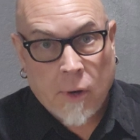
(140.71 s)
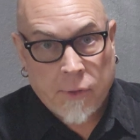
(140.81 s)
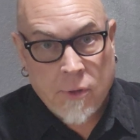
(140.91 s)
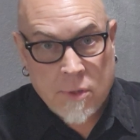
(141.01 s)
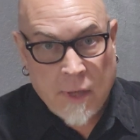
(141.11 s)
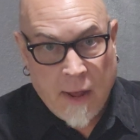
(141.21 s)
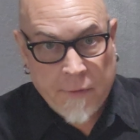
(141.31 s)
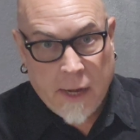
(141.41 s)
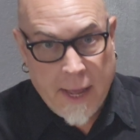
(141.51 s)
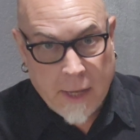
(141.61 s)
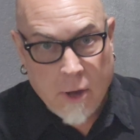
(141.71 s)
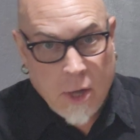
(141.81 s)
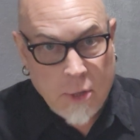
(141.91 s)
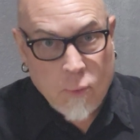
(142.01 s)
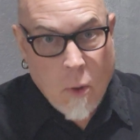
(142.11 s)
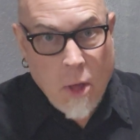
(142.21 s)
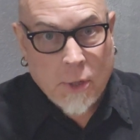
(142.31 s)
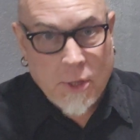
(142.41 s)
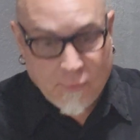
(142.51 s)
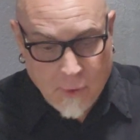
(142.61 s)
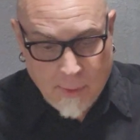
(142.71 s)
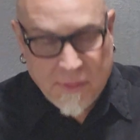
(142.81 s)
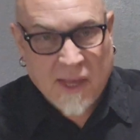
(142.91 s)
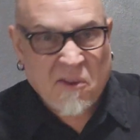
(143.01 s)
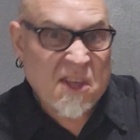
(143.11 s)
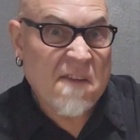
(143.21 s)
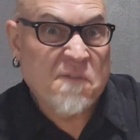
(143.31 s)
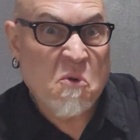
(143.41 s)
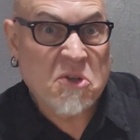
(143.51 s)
brother used to have that hanging on his wall in his room. I think he was like